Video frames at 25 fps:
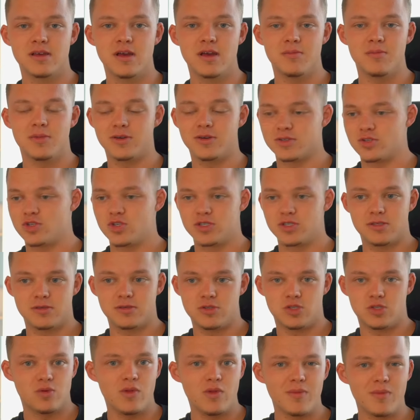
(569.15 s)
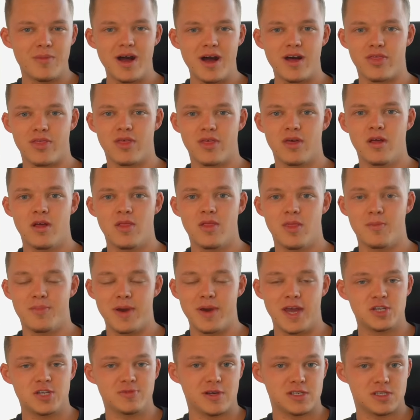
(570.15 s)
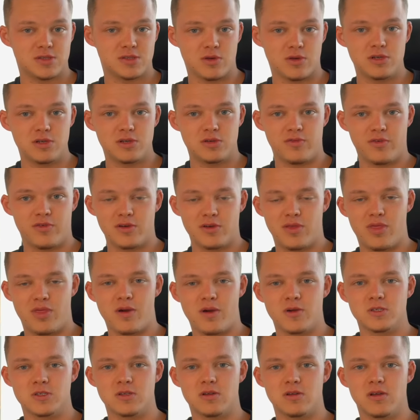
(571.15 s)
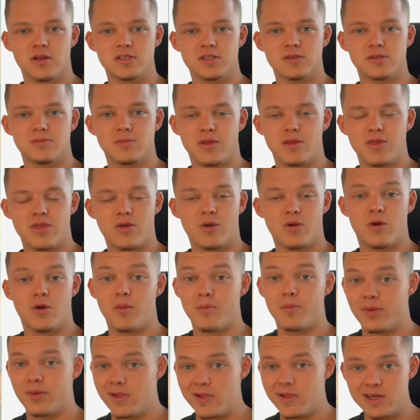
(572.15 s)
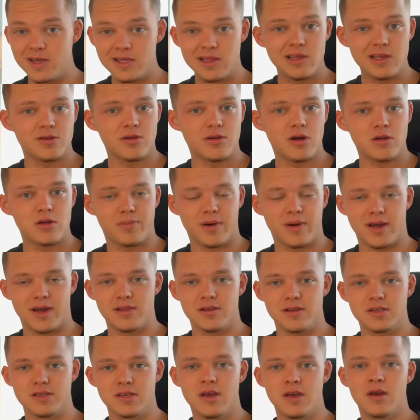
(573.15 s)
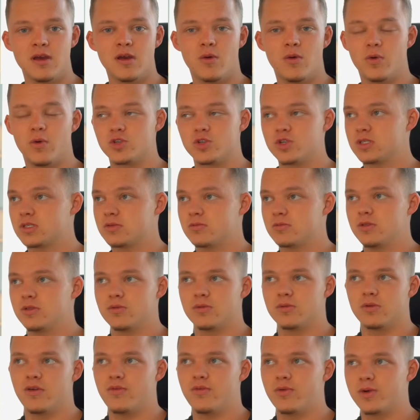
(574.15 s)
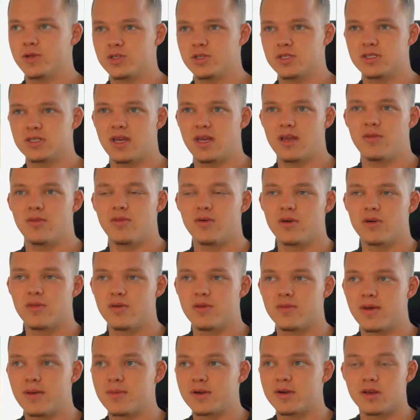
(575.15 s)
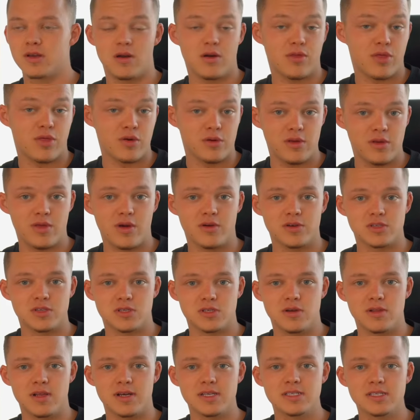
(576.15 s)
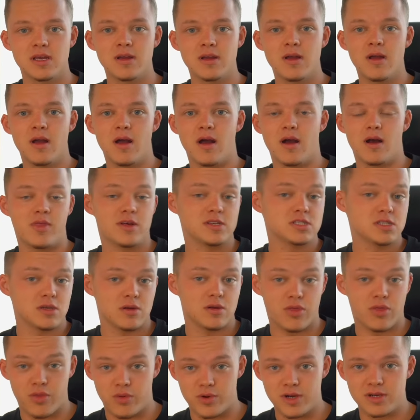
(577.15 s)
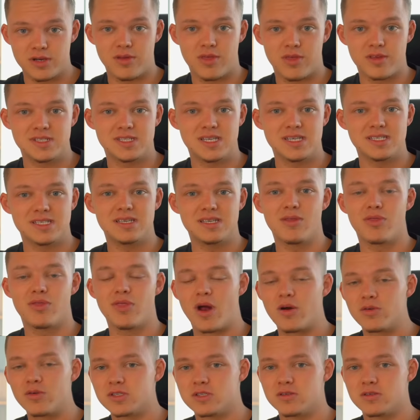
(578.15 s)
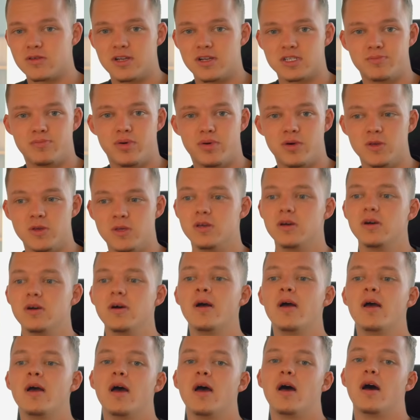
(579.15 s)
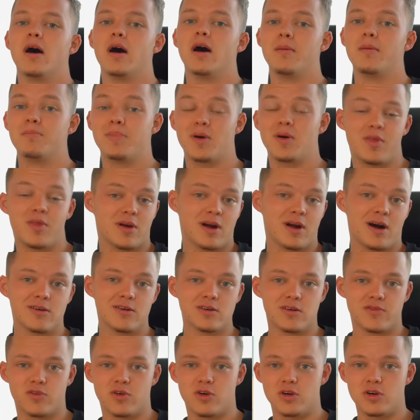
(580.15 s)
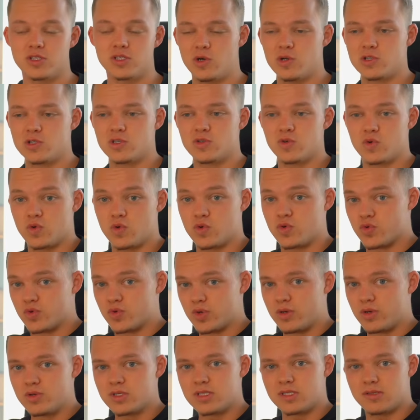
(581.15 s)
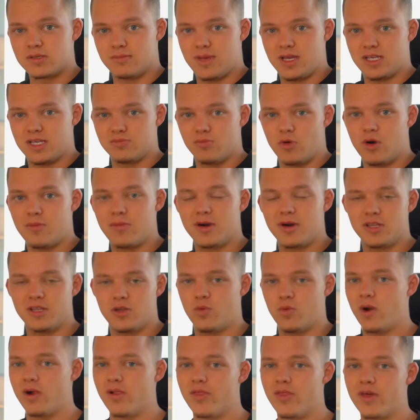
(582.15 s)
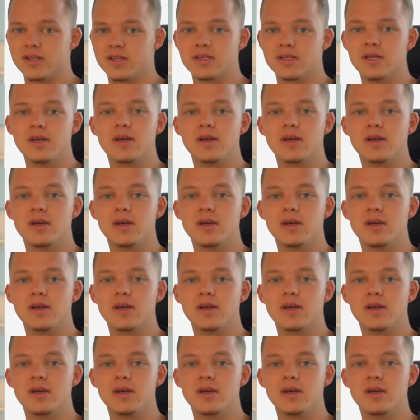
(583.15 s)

Because just do the math. The page makes $30,000 to $40,000 a month, completely on autopilot, which is, if we just take the number $30,000, that's $360,000 per year. But the account, of course, also grows and makes more money while that.